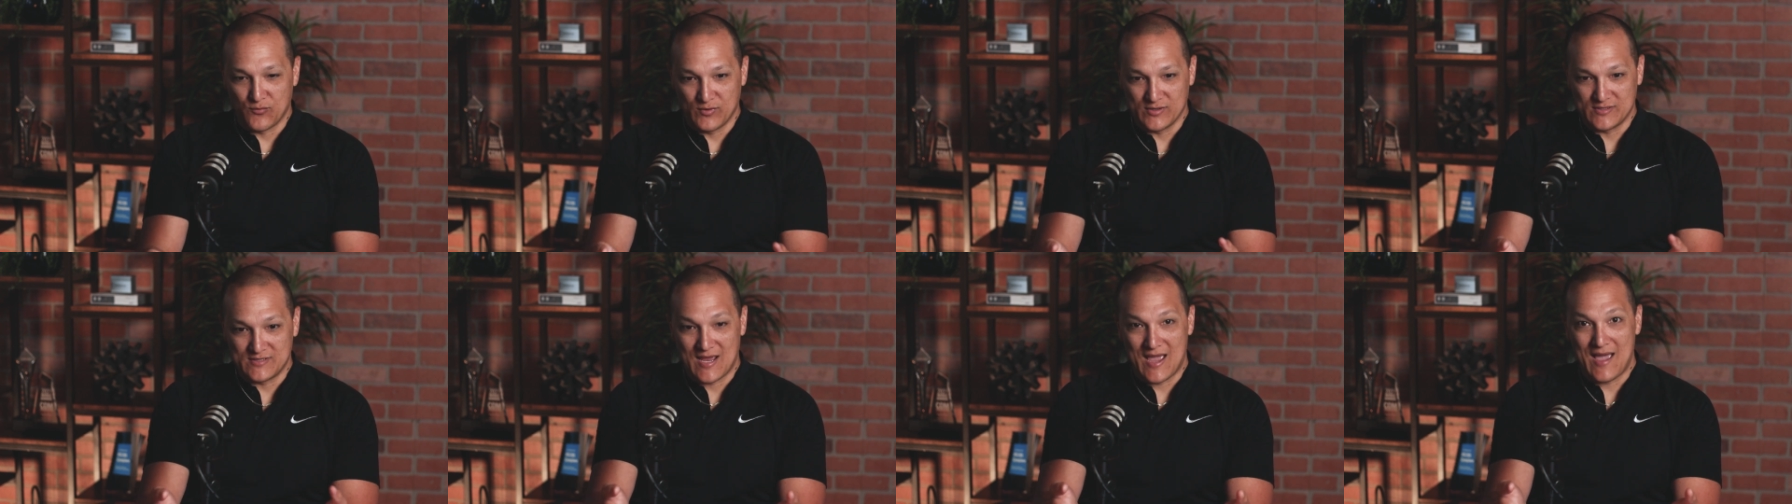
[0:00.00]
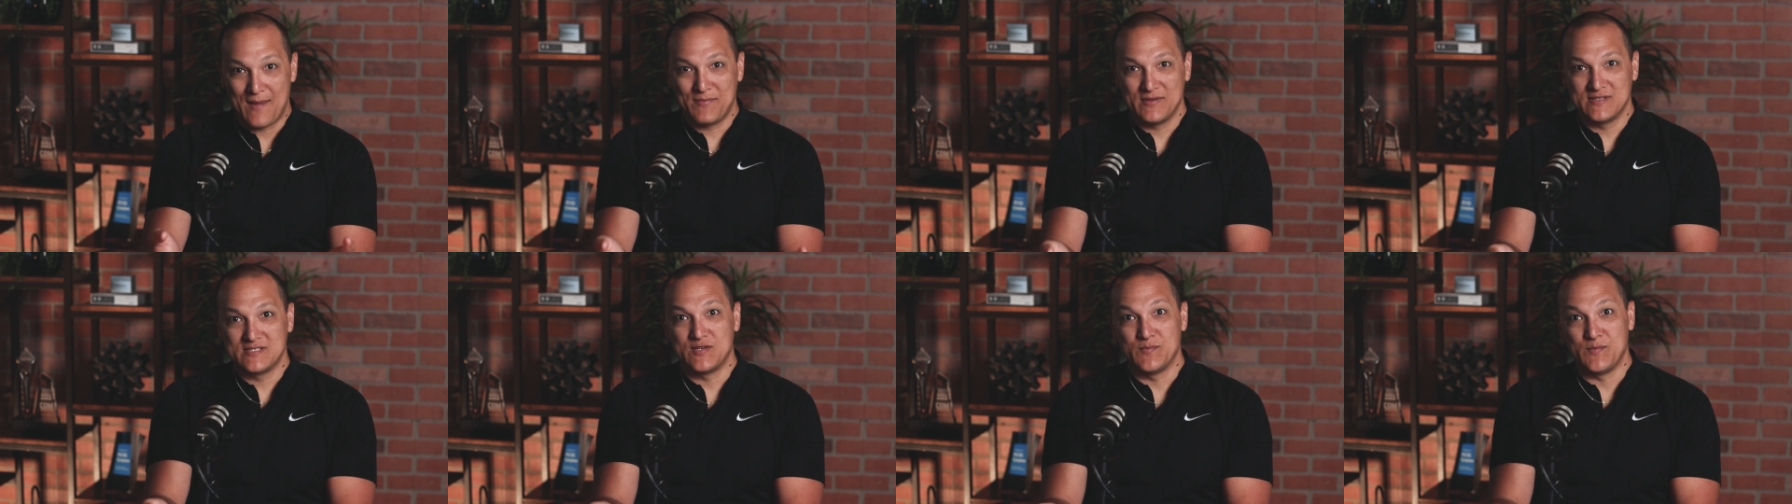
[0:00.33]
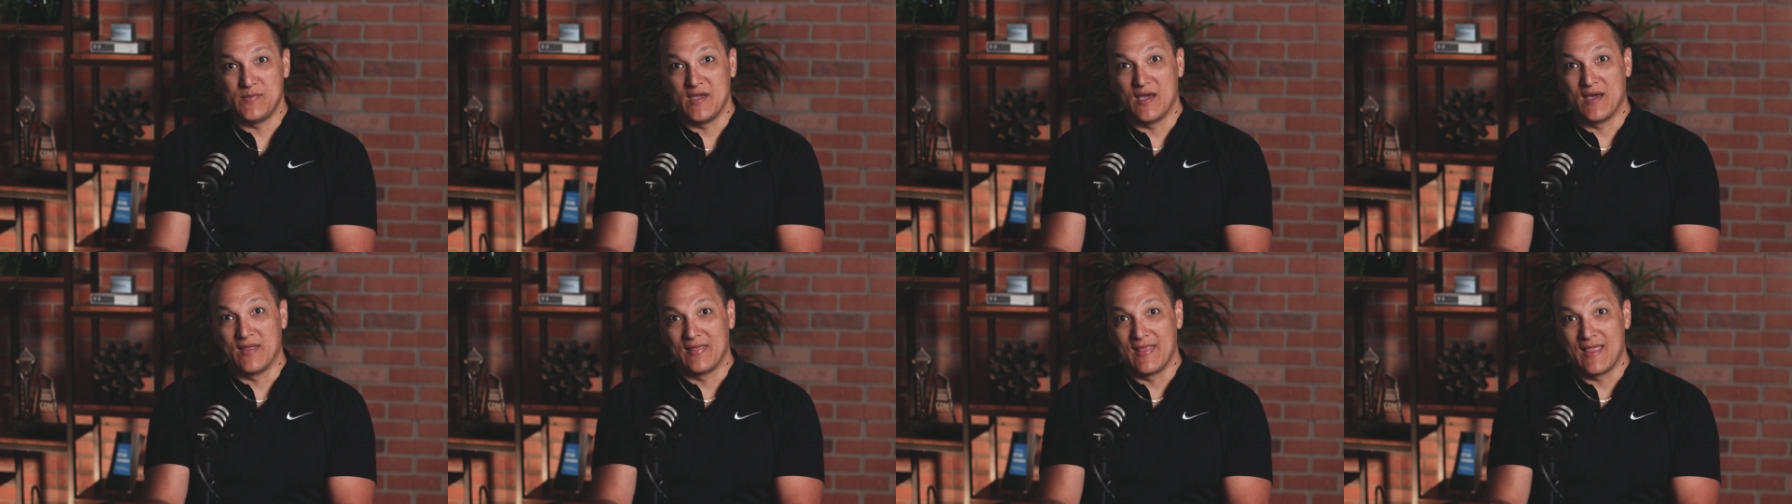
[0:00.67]
which happens to
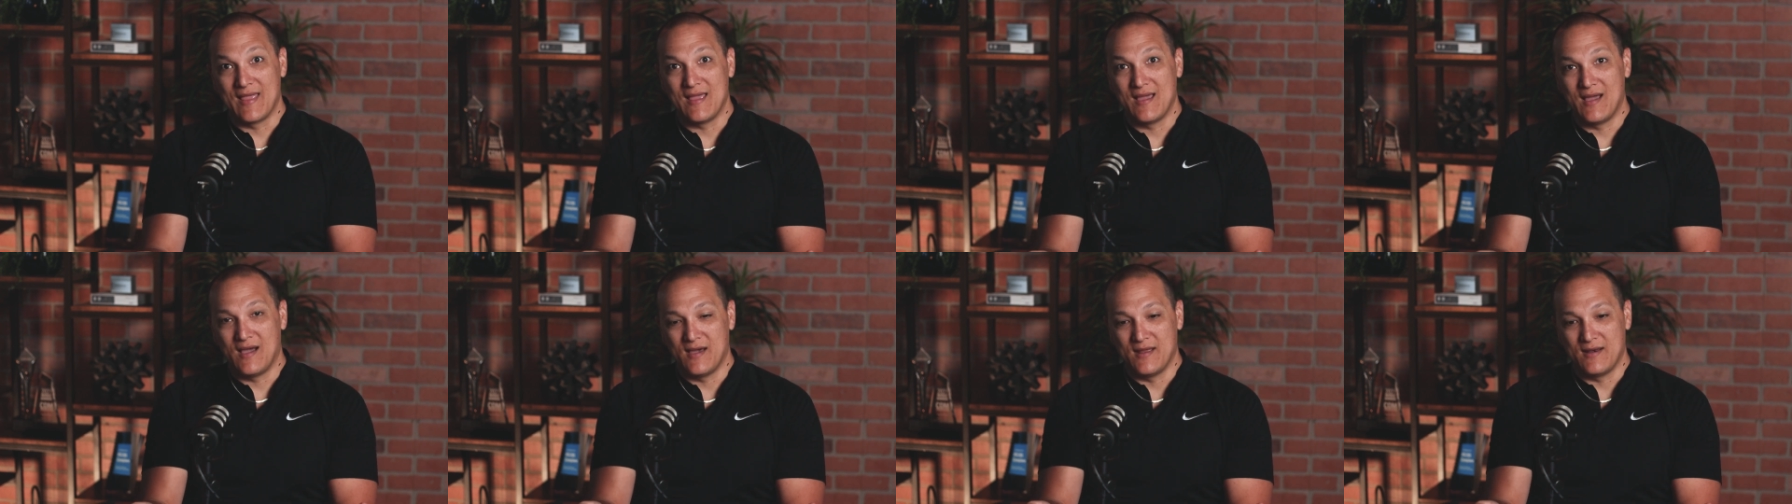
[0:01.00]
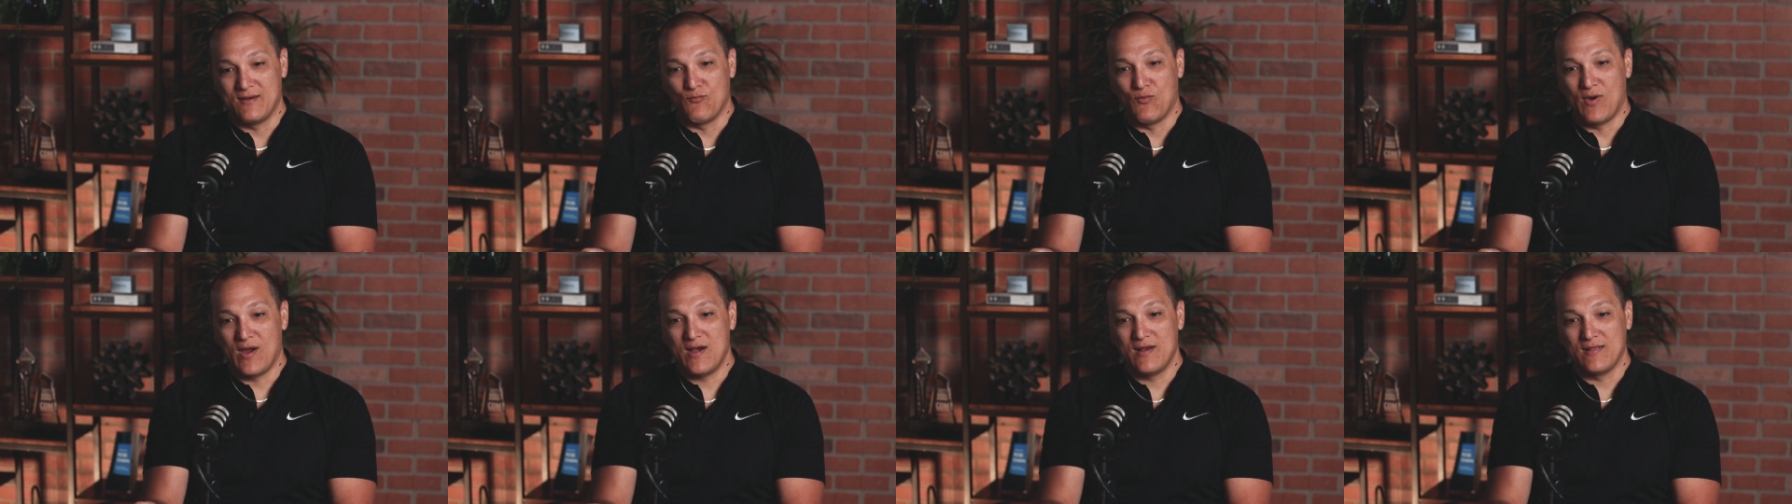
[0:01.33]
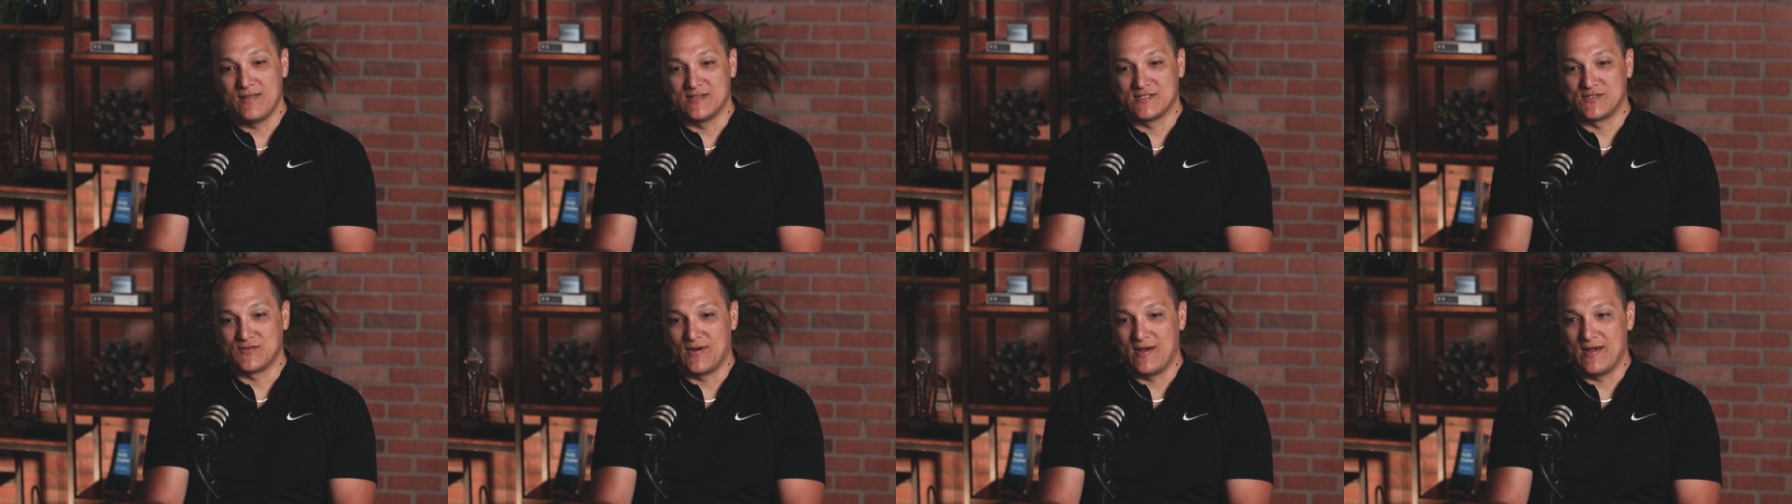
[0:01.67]
be on
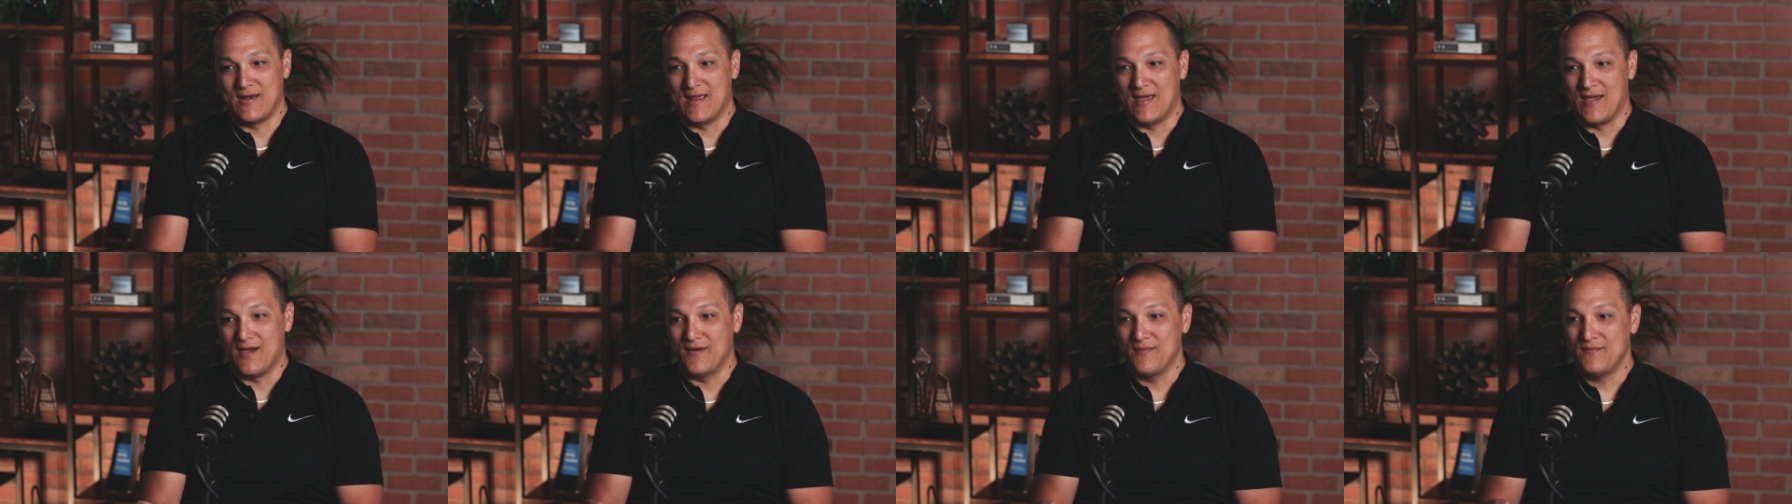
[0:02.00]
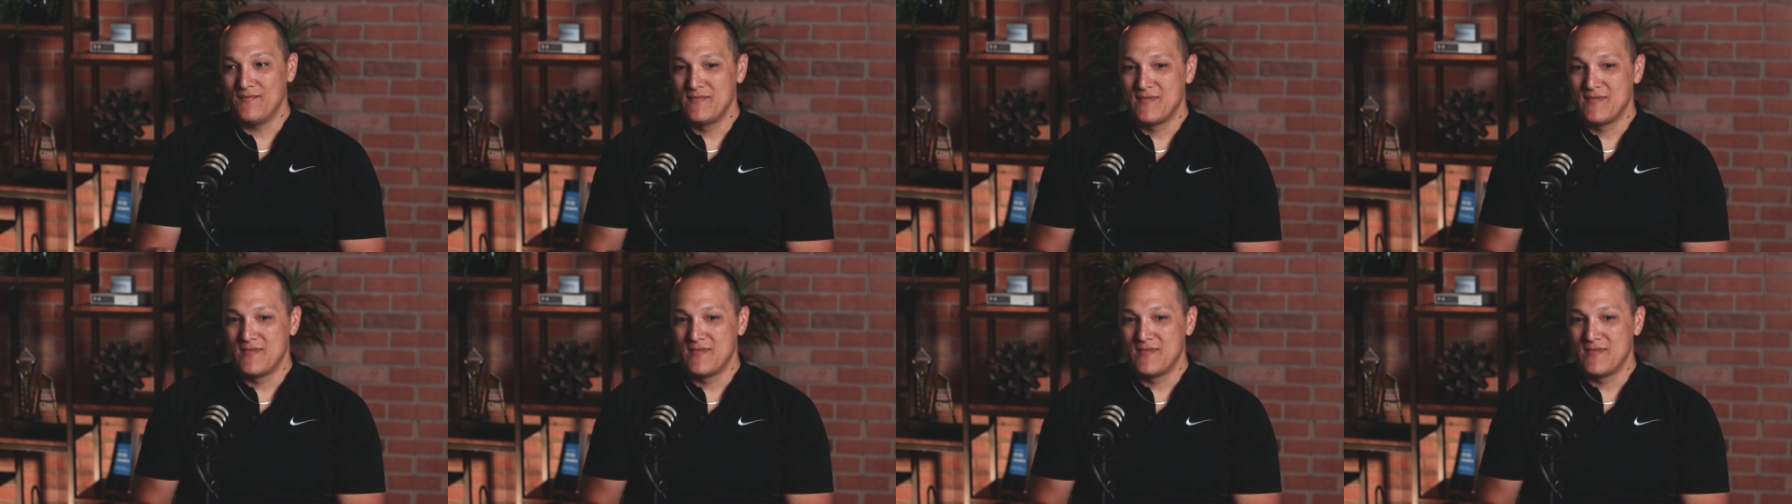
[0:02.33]
wireless right now,